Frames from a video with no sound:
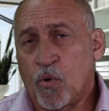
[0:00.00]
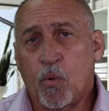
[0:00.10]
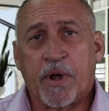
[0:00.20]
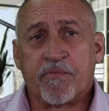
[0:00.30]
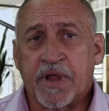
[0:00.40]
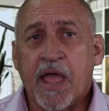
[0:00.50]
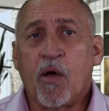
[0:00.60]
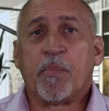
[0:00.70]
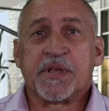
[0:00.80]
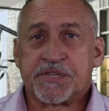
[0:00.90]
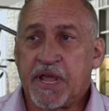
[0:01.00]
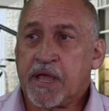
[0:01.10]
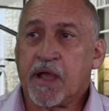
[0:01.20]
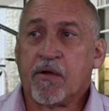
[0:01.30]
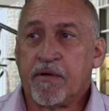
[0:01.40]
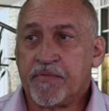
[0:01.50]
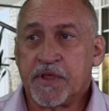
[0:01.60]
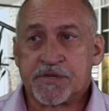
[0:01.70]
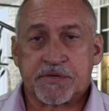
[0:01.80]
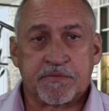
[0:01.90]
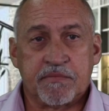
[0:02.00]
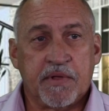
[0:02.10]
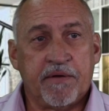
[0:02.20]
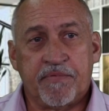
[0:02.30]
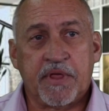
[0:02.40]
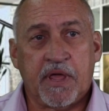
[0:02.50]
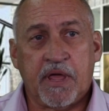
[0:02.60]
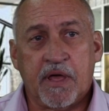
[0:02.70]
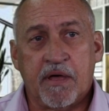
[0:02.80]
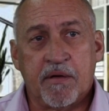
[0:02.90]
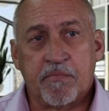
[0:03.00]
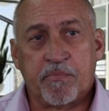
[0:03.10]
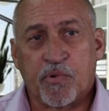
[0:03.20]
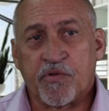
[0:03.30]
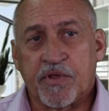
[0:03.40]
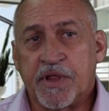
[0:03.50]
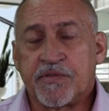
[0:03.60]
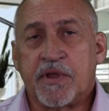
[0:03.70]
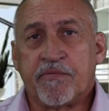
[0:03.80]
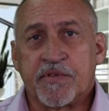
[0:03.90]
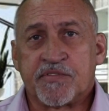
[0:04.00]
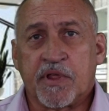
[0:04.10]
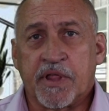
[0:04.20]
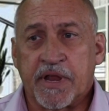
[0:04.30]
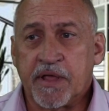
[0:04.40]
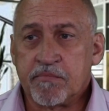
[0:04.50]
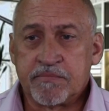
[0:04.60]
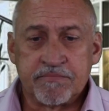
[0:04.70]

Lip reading: or whatever to help us take care of the person that's in the facility.